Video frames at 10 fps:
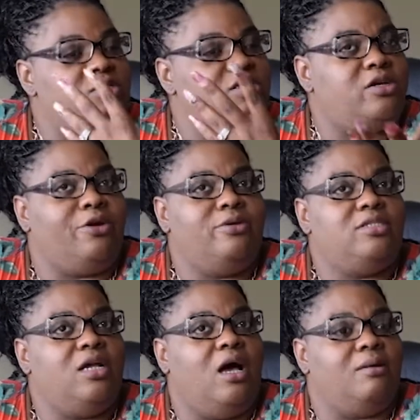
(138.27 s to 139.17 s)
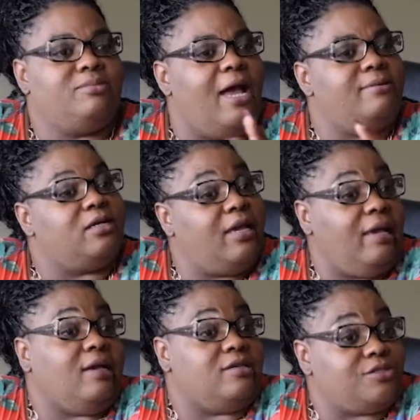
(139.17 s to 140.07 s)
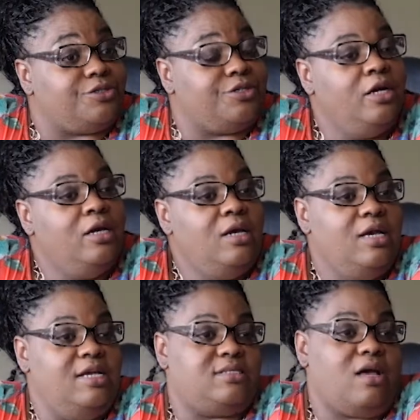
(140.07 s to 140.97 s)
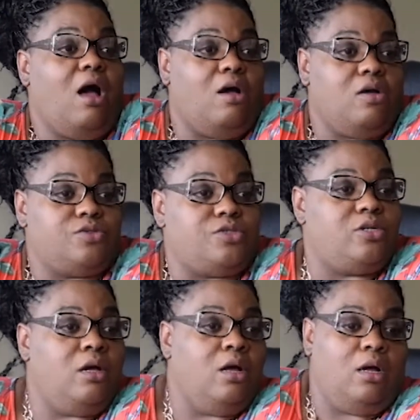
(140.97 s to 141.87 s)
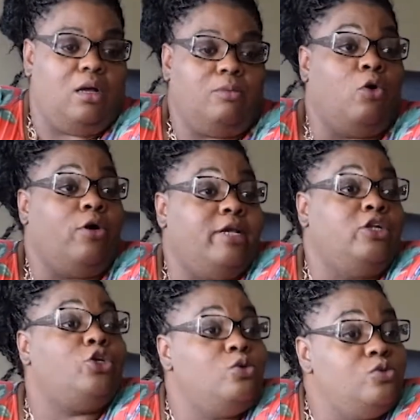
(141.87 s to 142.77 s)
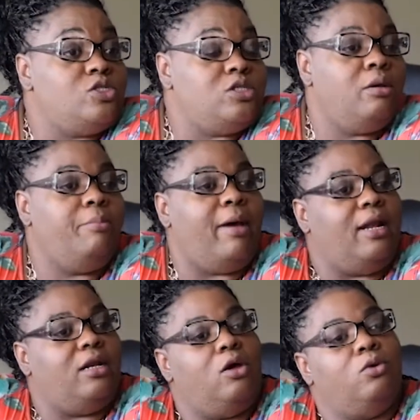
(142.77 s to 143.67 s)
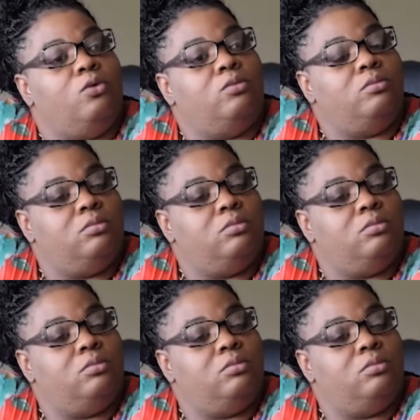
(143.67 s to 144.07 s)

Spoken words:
Certain types of cancer is caused or induced by low